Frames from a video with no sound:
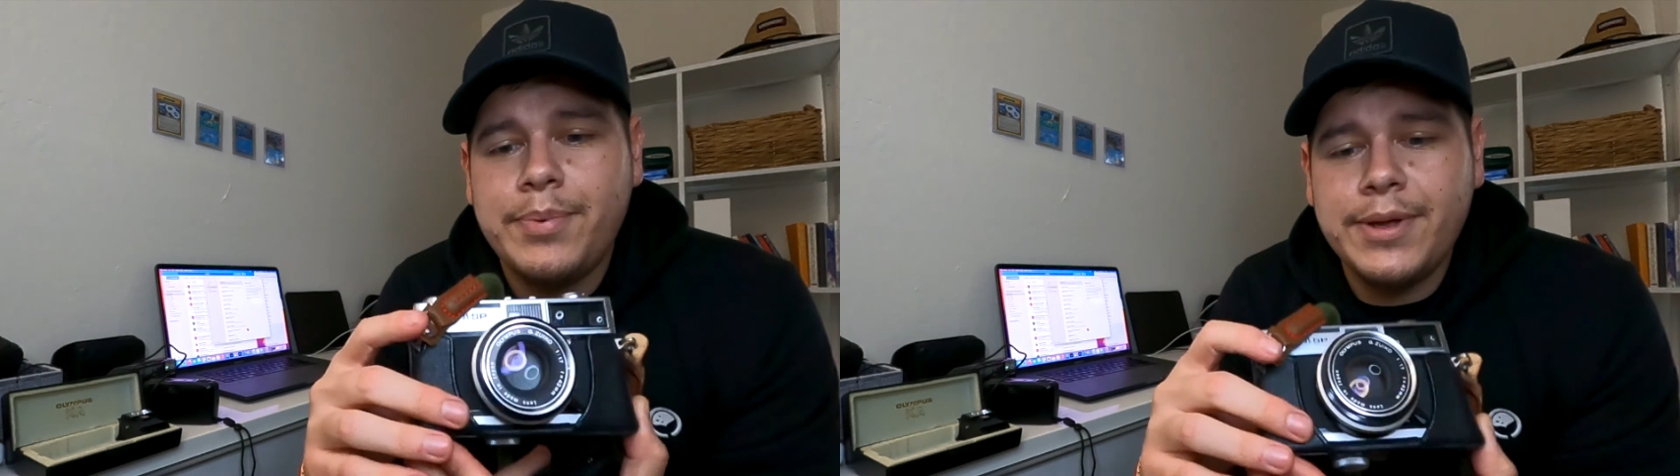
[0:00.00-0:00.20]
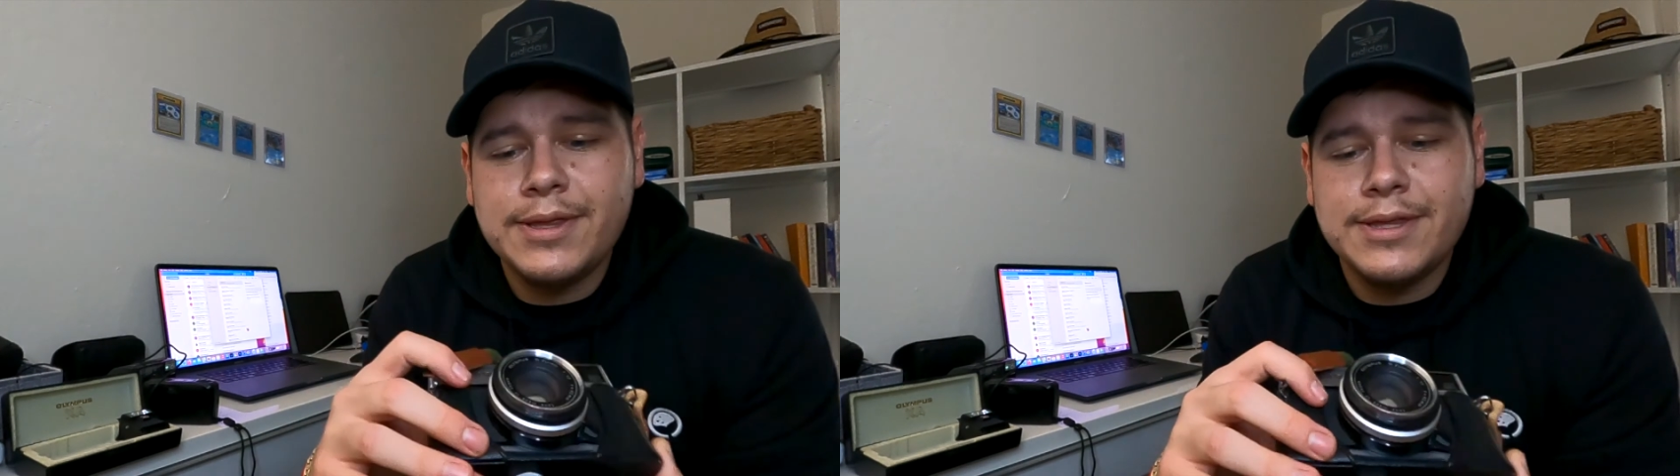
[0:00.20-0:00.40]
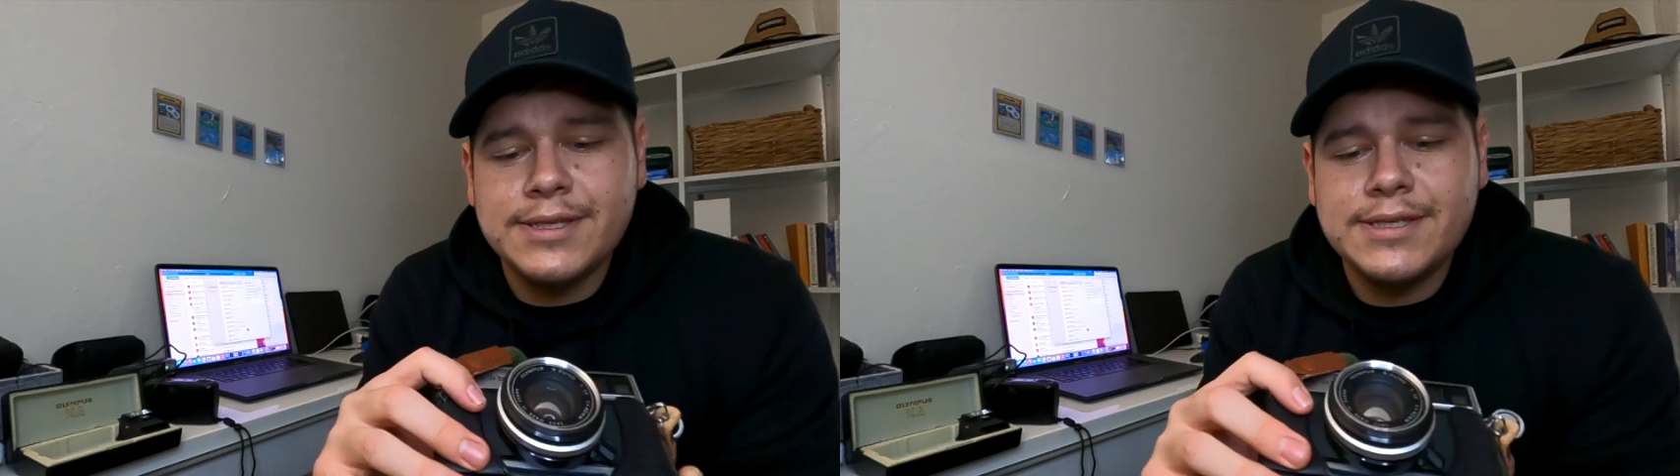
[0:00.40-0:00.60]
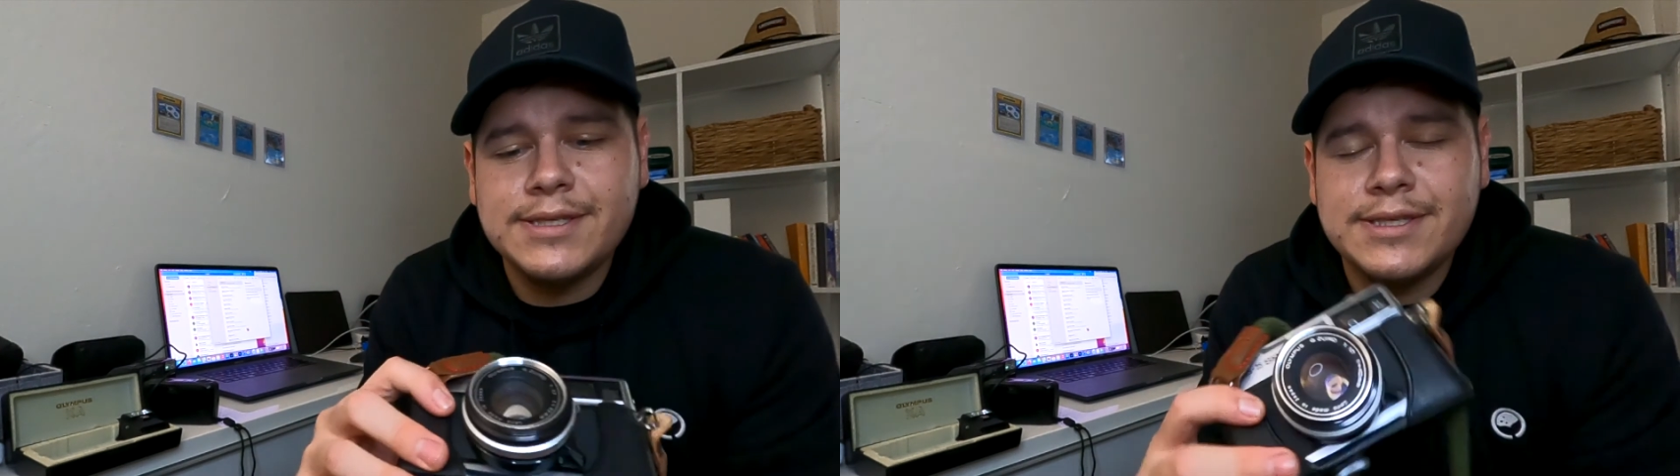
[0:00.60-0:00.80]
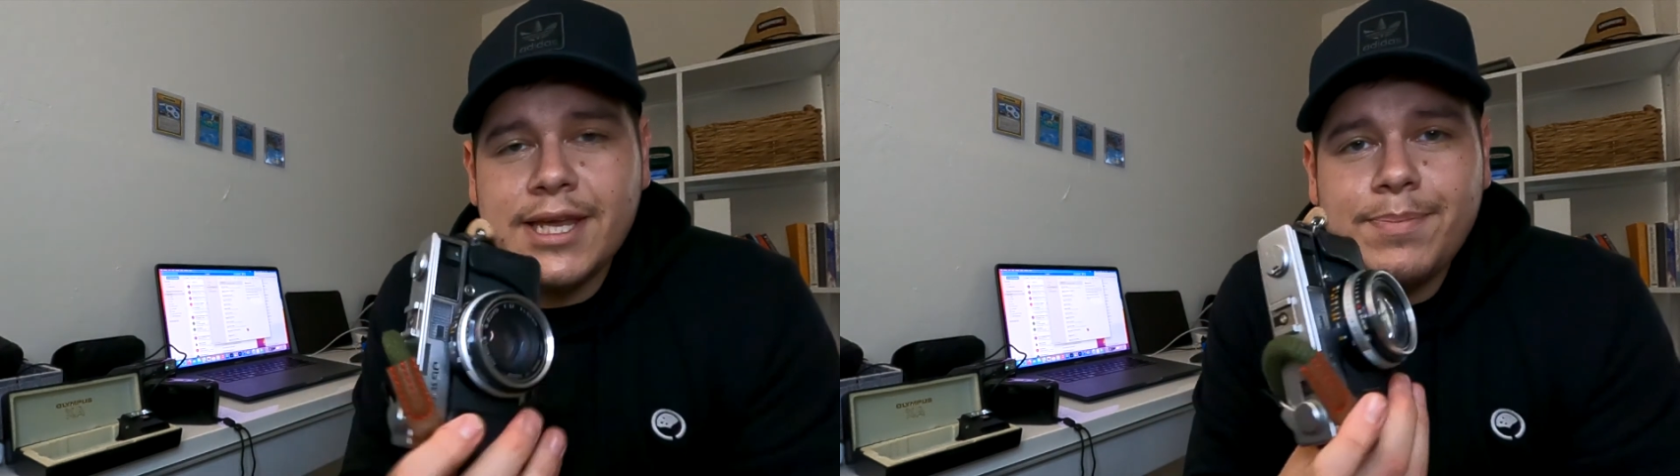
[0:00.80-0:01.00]
but this
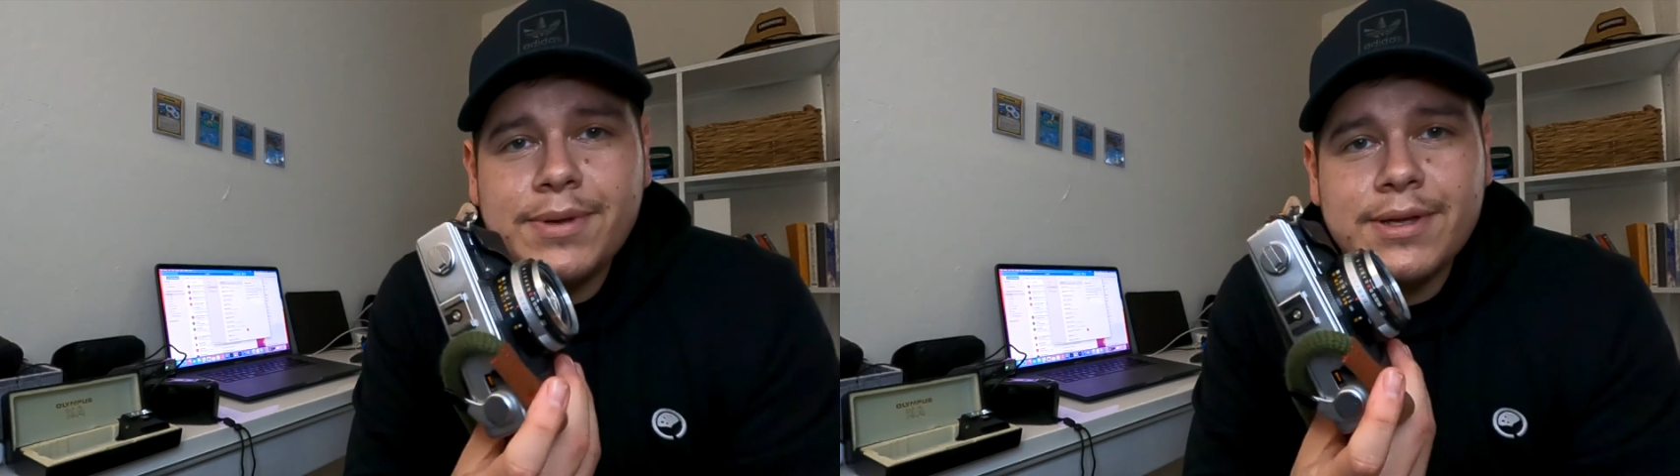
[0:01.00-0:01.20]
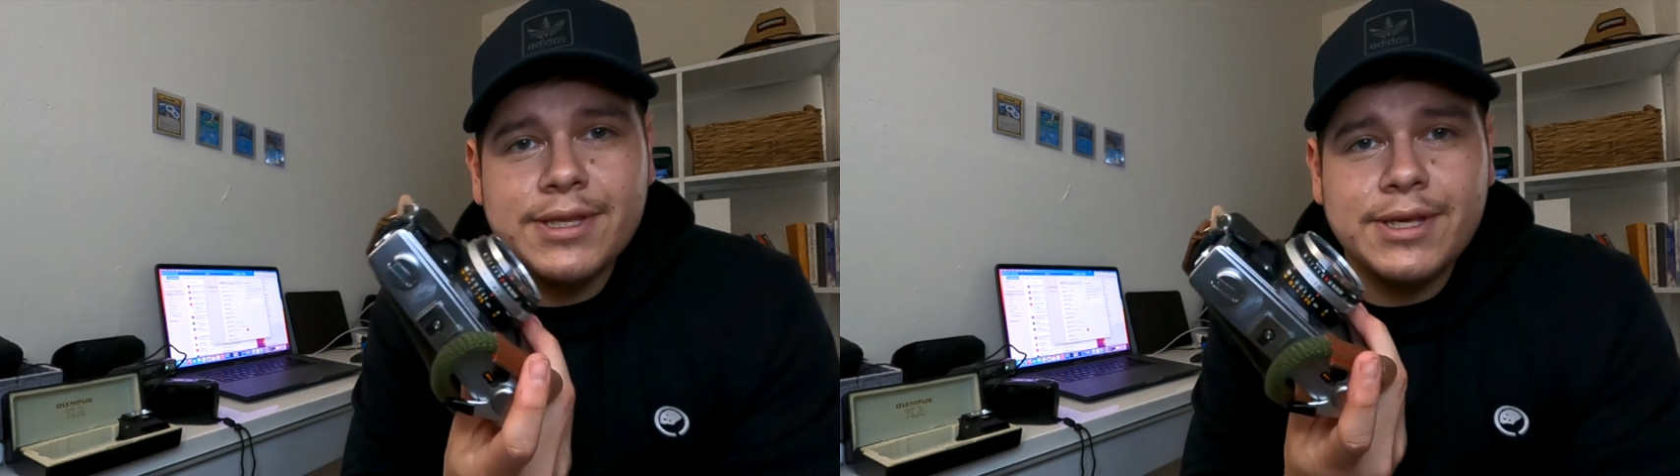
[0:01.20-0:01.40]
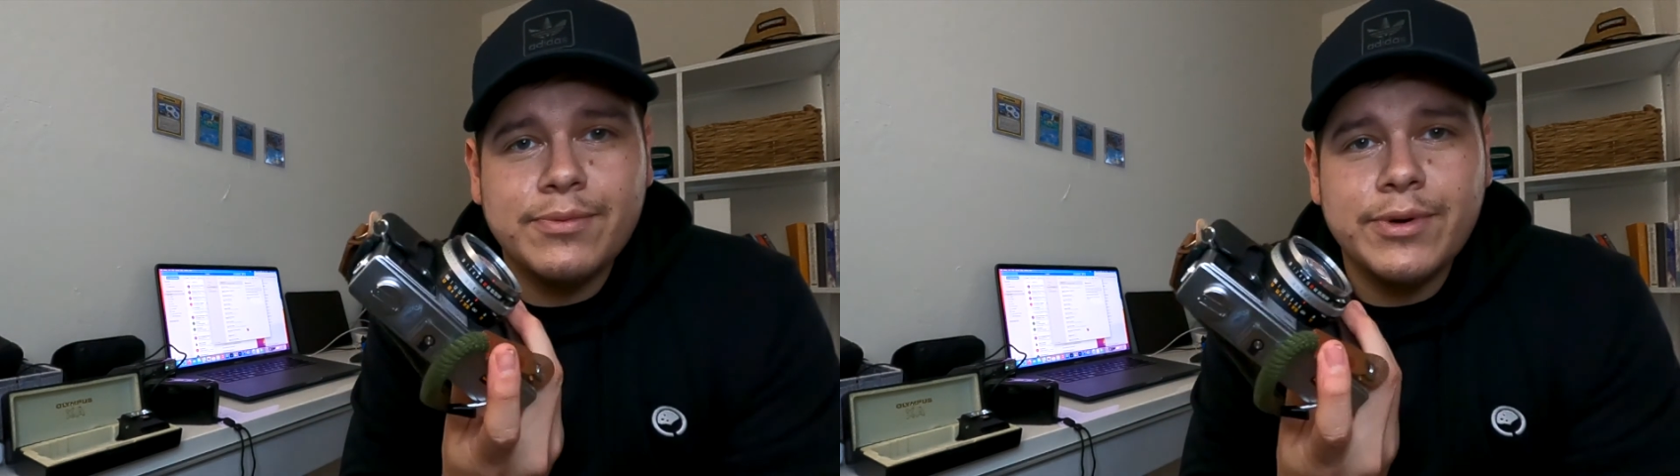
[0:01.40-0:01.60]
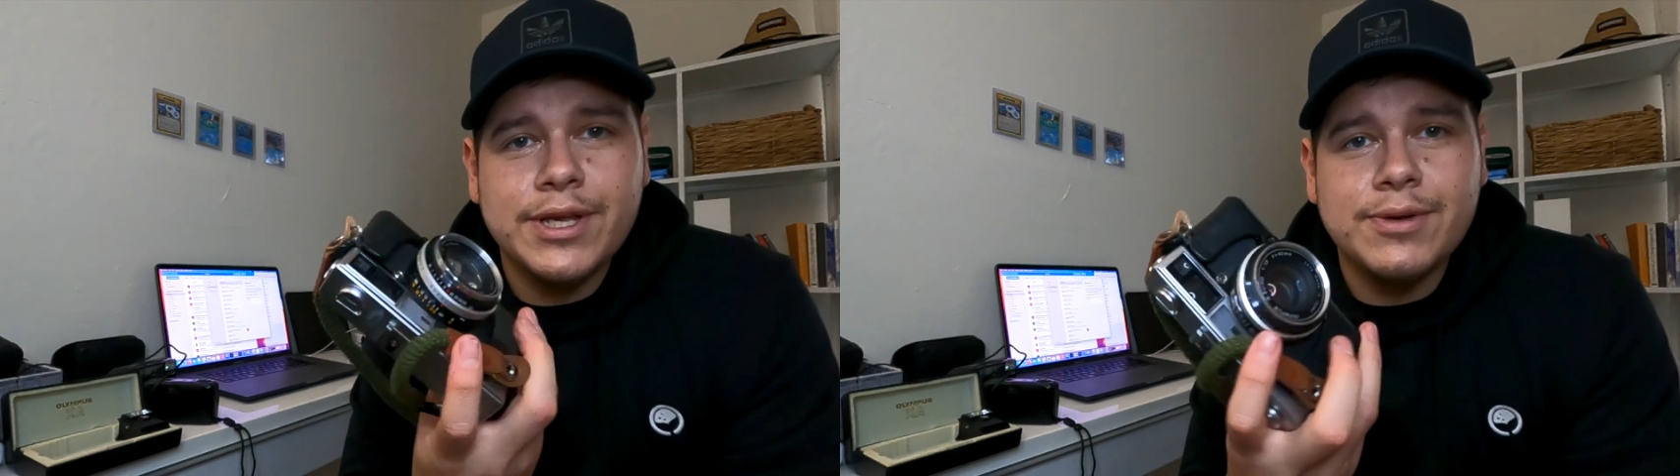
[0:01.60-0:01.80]
is typically what